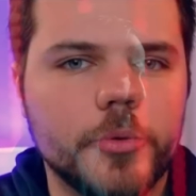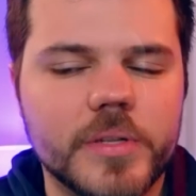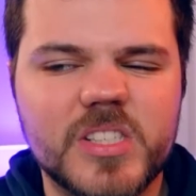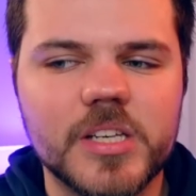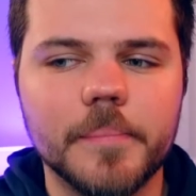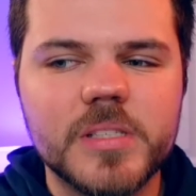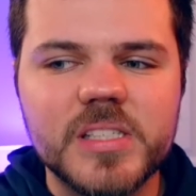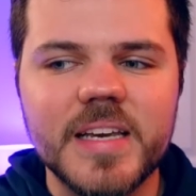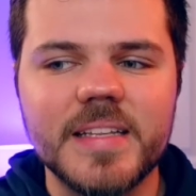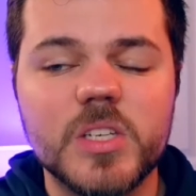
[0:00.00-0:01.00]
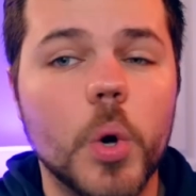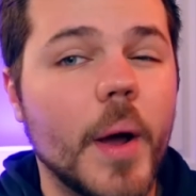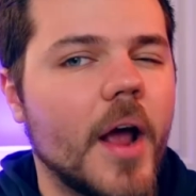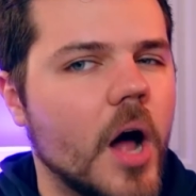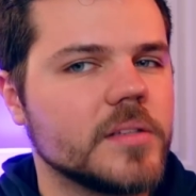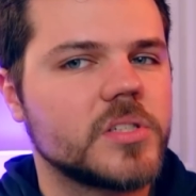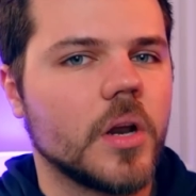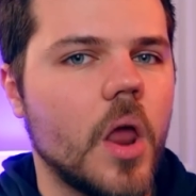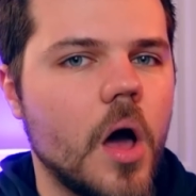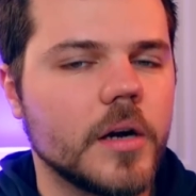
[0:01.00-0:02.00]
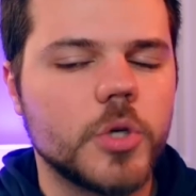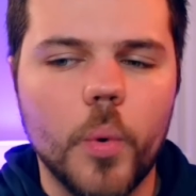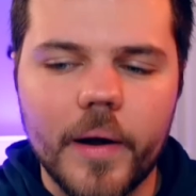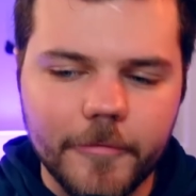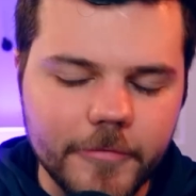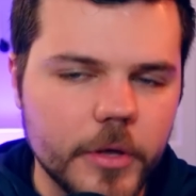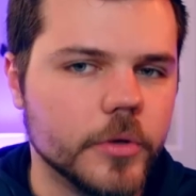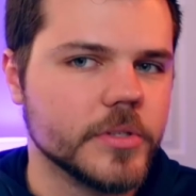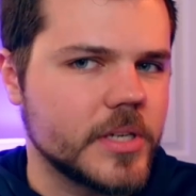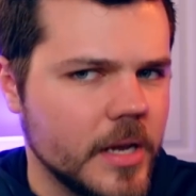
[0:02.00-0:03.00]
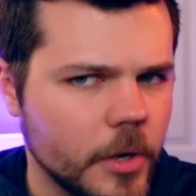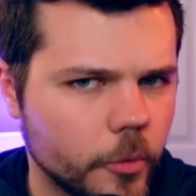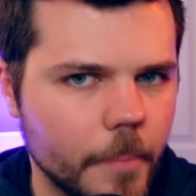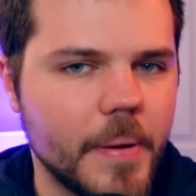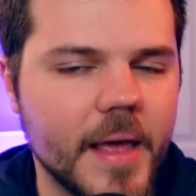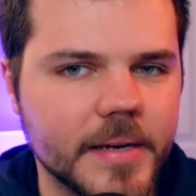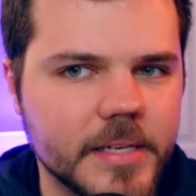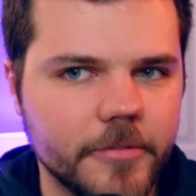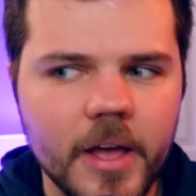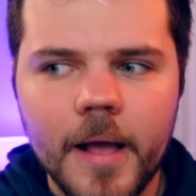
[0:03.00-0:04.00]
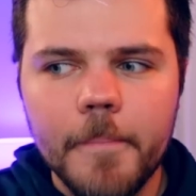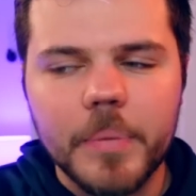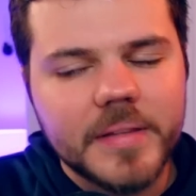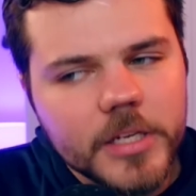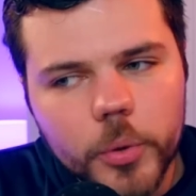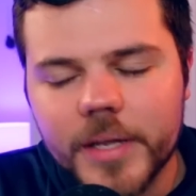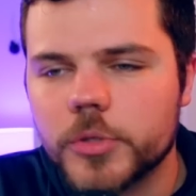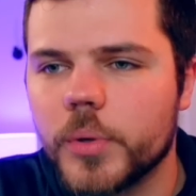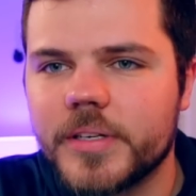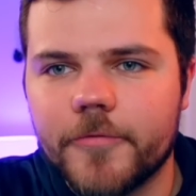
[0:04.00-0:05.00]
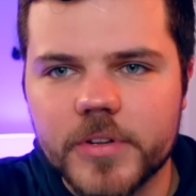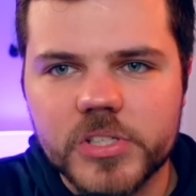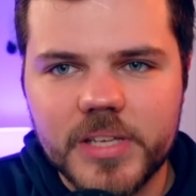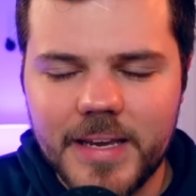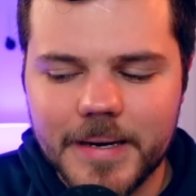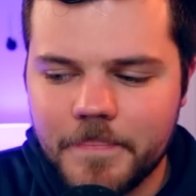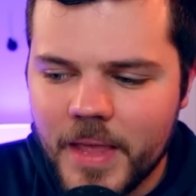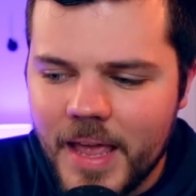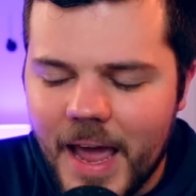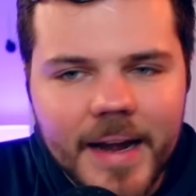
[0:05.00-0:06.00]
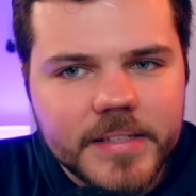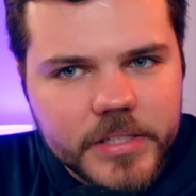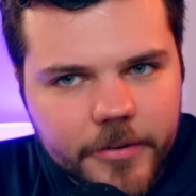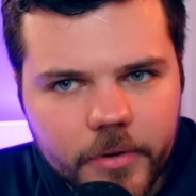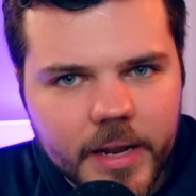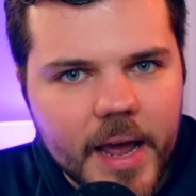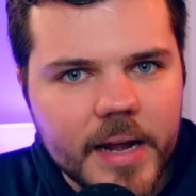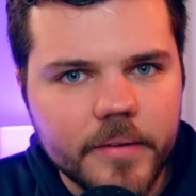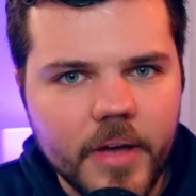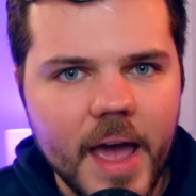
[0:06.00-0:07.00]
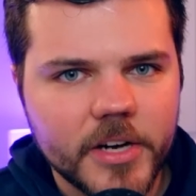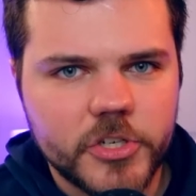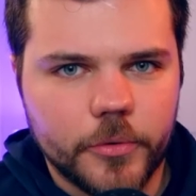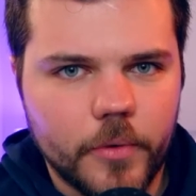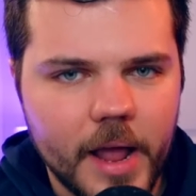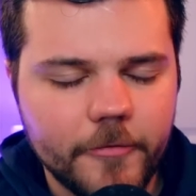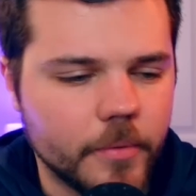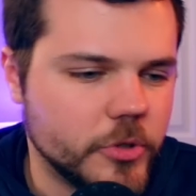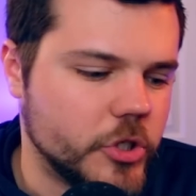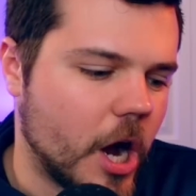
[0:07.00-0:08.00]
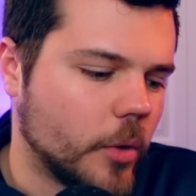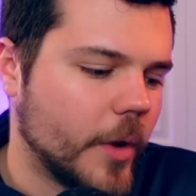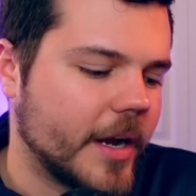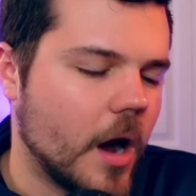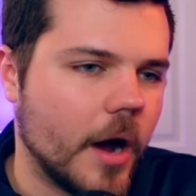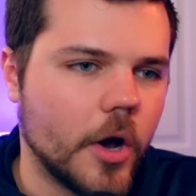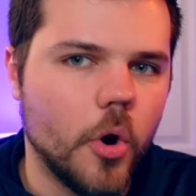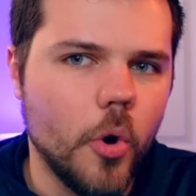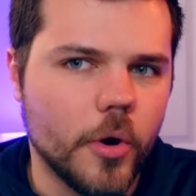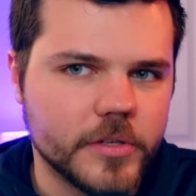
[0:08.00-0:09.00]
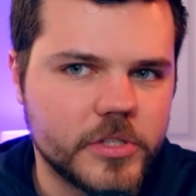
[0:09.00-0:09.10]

with some scenes going on so long to where it feels repetitive, but then you get to a different scene and it's a different kind of action, right? From John Wick on a horse